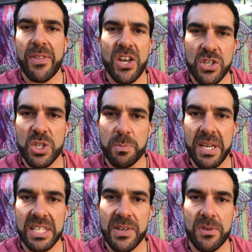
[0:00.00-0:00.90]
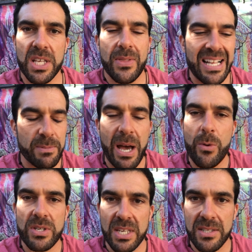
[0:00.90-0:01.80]
they should speak differently, that's my
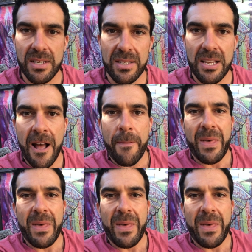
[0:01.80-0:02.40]
resistance.